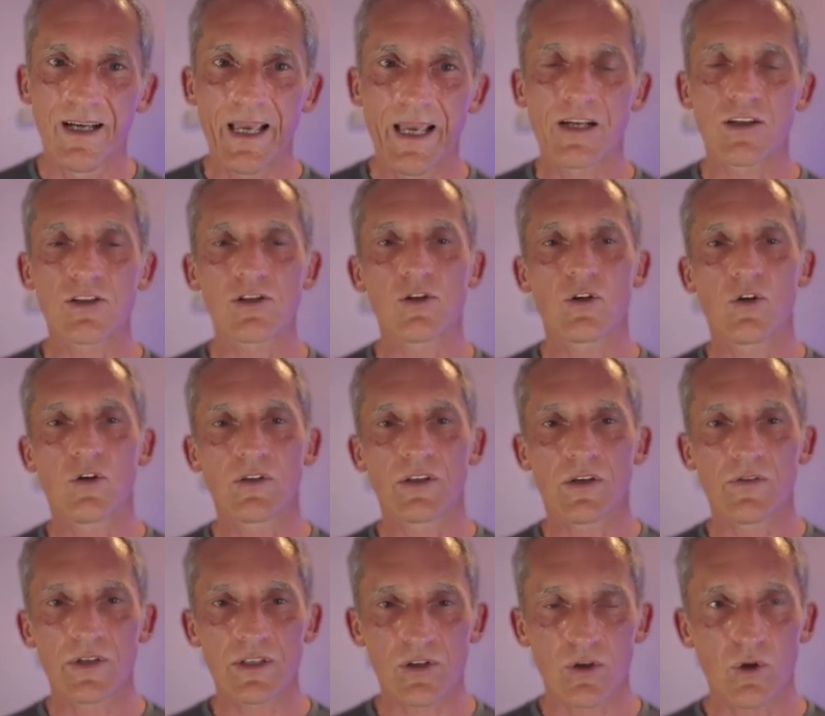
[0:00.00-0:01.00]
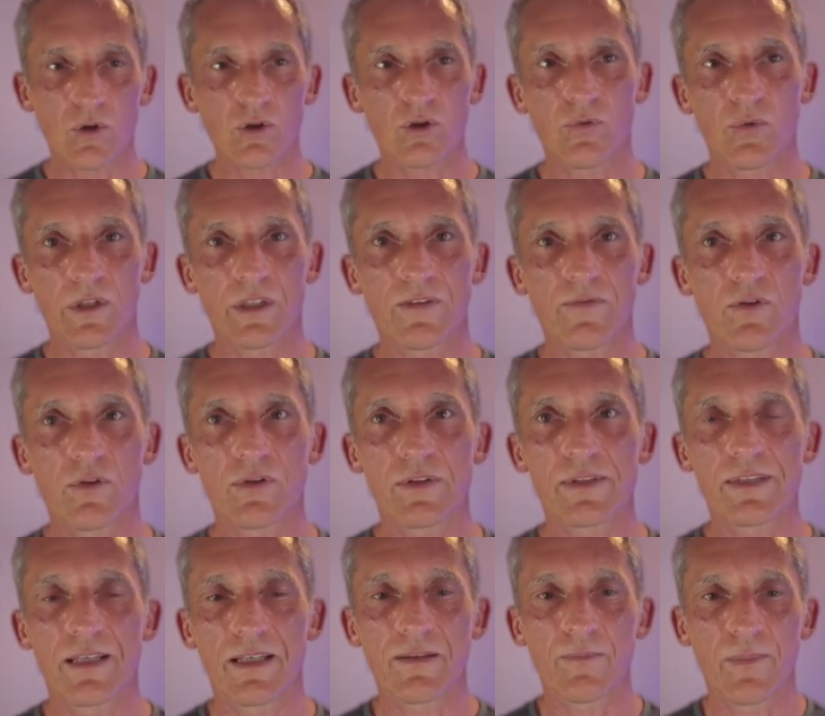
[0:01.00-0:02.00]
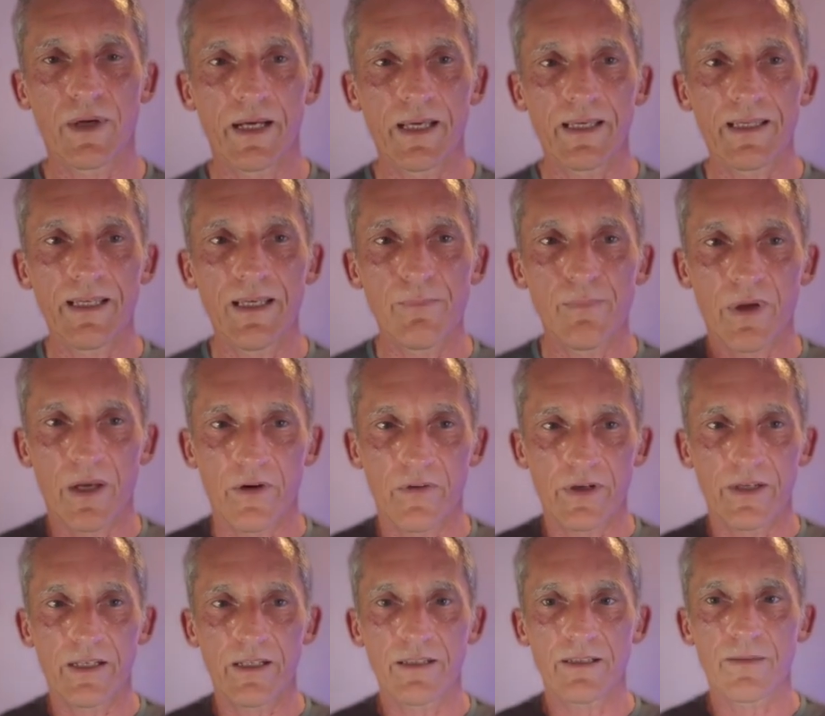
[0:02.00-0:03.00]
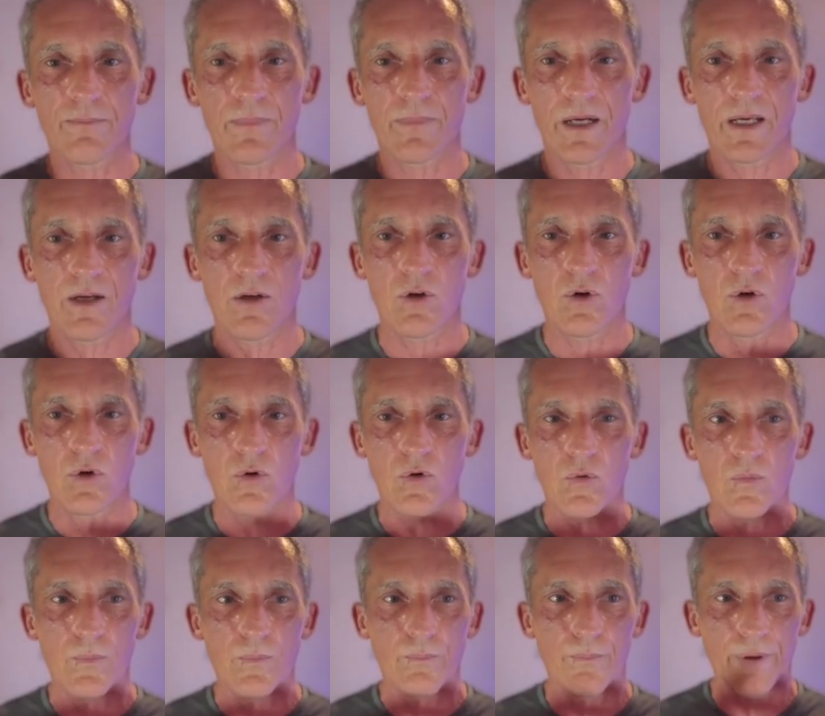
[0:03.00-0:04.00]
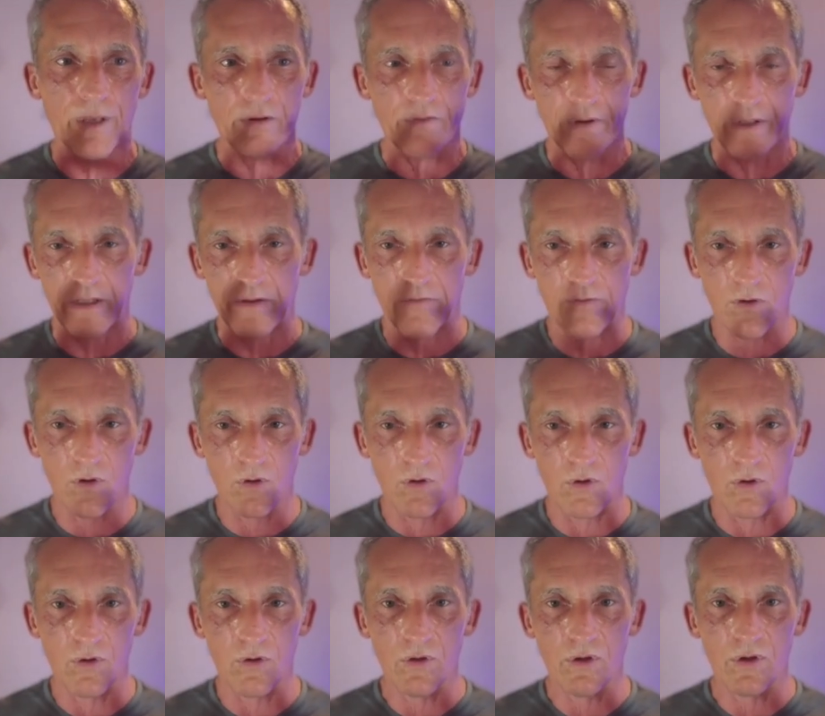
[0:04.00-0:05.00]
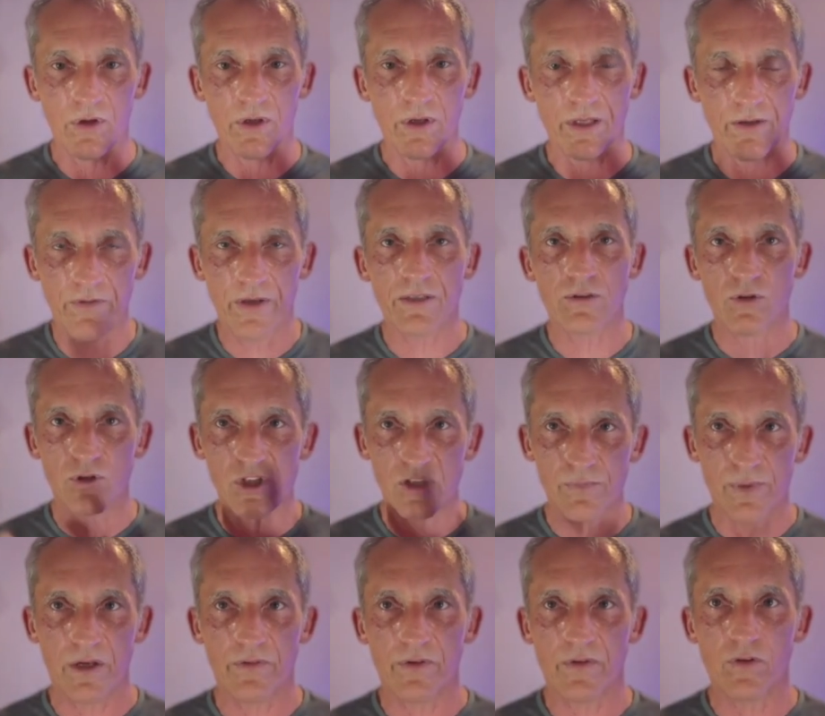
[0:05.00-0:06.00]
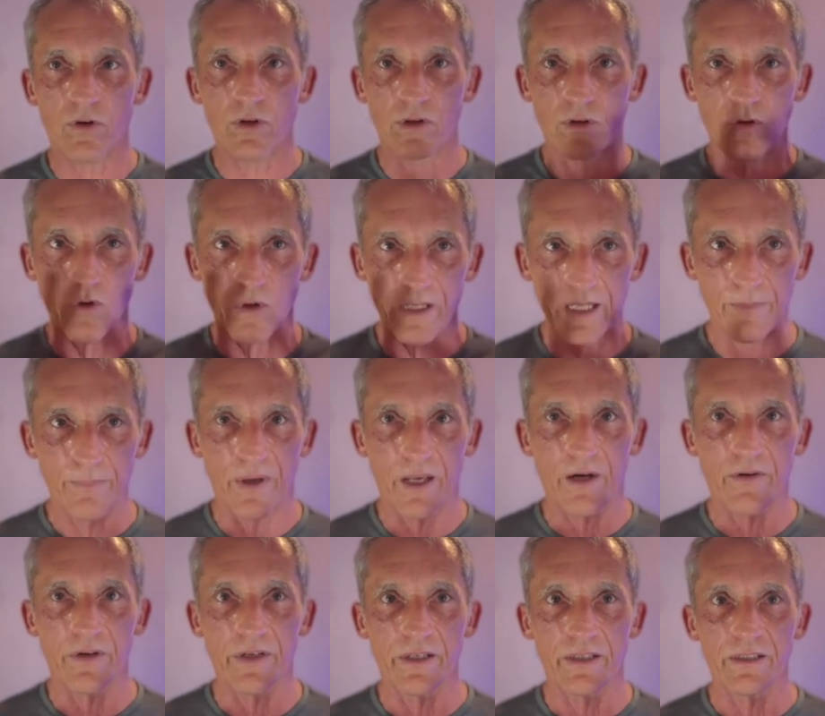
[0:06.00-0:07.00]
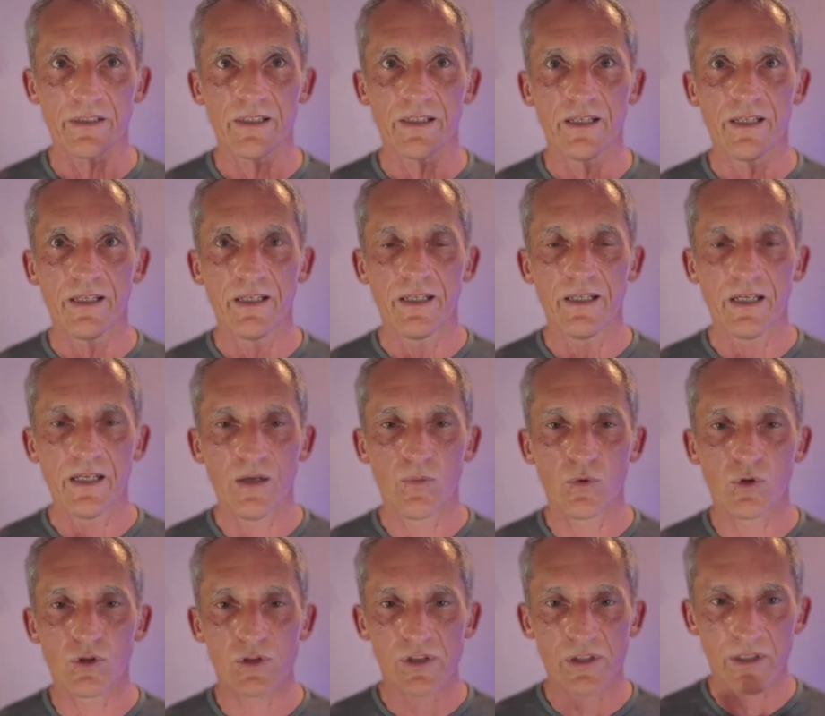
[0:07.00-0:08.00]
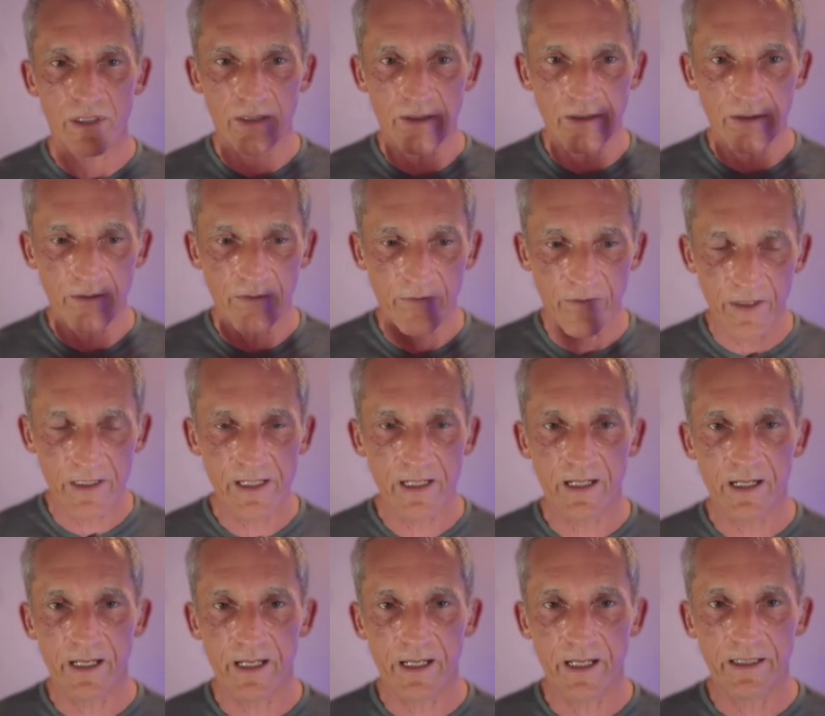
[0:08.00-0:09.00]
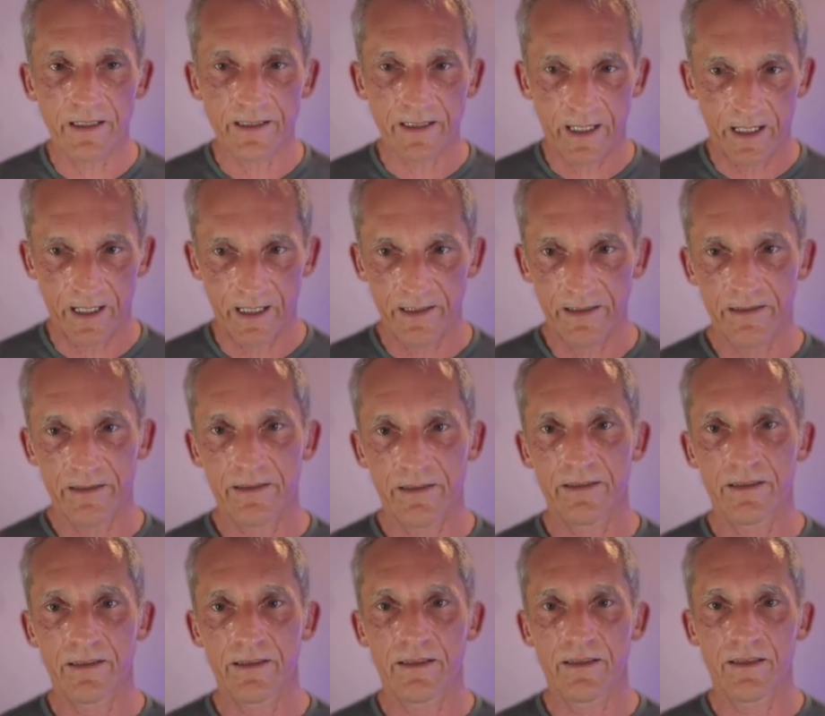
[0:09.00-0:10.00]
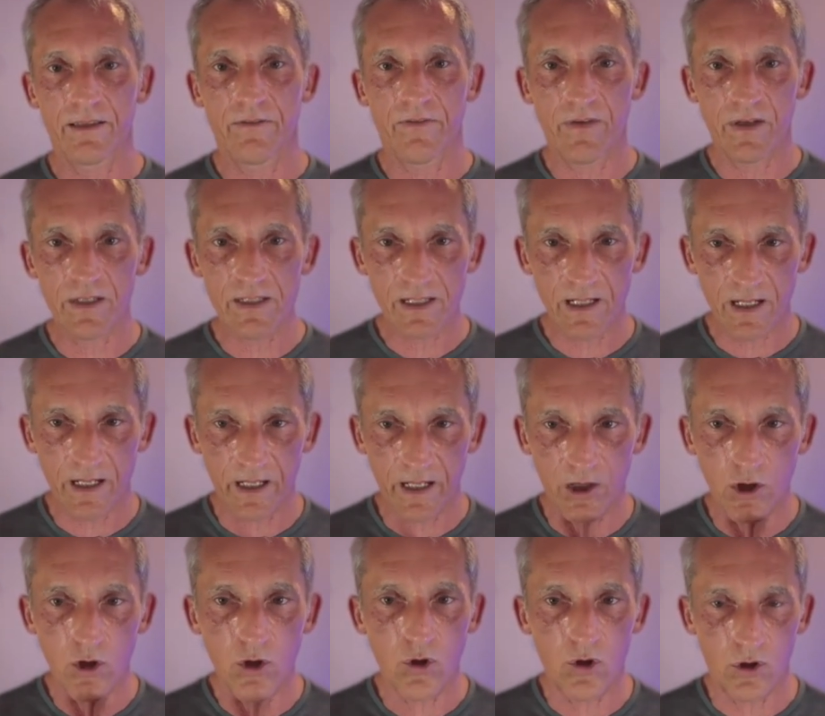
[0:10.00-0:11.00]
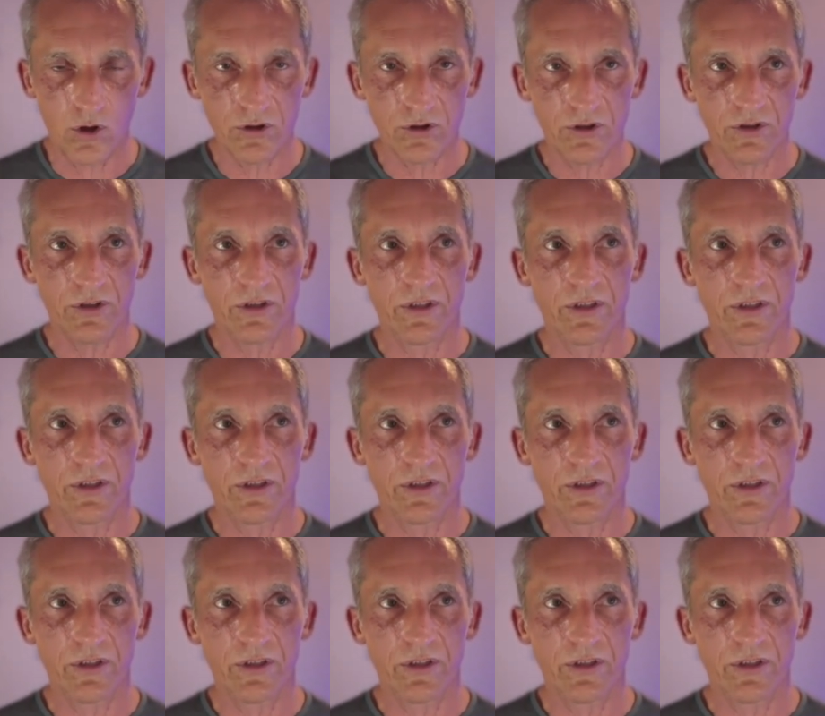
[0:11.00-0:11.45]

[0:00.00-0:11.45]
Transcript: And so the result of it was that my hip area, my whole pelvic floor, in fact, not just pelvic floor, the whole hip area, was physically tight, physically hot,